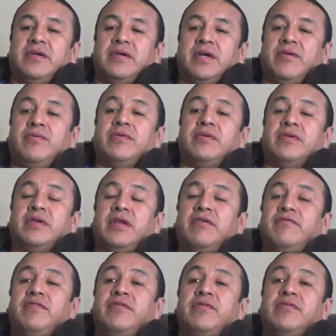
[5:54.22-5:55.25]
I will
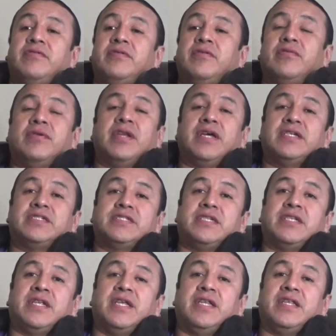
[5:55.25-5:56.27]
love you no less than
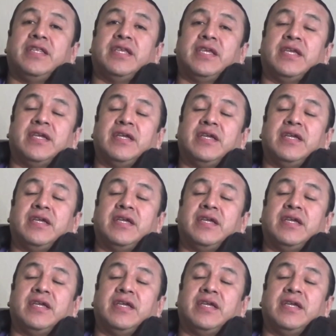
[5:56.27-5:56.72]
anything.